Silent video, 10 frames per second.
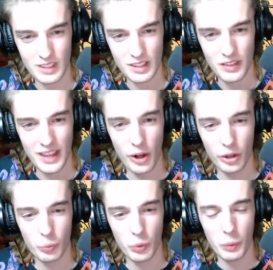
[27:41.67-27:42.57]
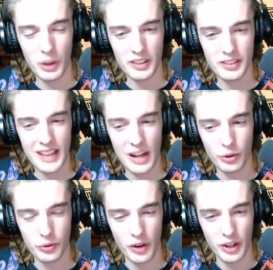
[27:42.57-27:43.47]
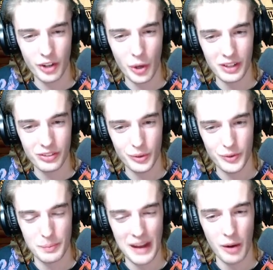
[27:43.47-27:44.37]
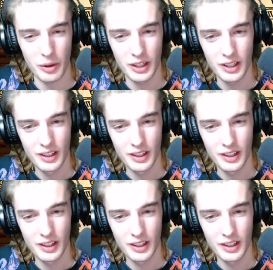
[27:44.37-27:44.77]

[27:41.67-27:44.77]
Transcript: The elk... What does the Elk Fawn grow into for power?